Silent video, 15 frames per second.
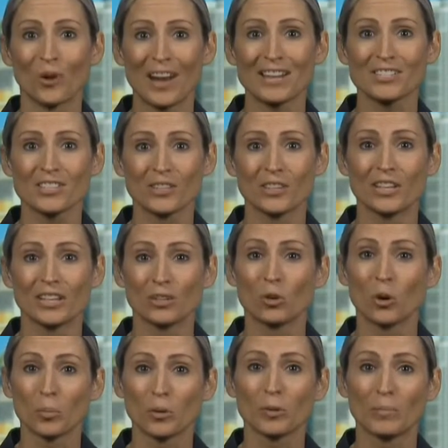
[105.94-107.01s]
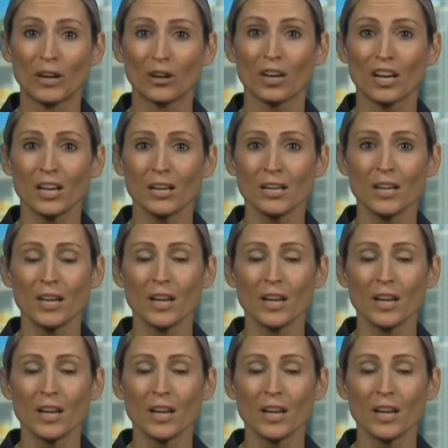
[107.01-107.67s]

the ranks in corporate America,